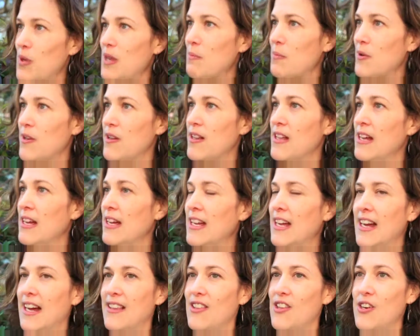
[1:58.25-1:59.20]
People
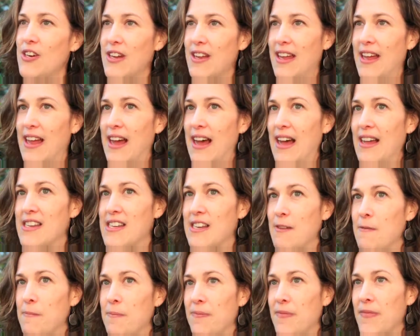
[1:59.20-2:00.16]
look at
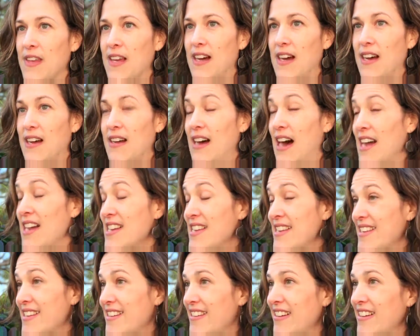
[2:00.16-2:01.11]
ice
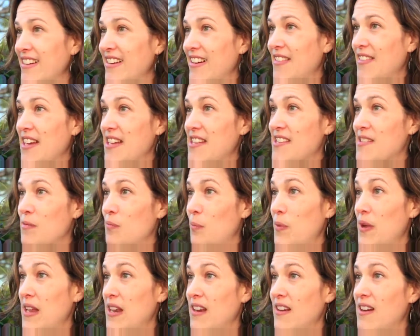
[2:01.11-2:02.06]
that's
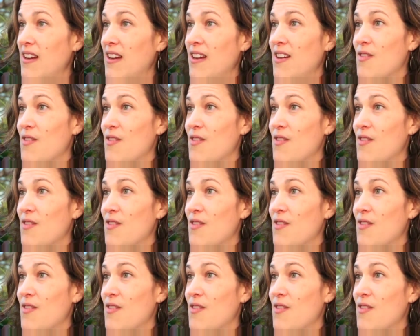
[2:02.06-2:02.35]
been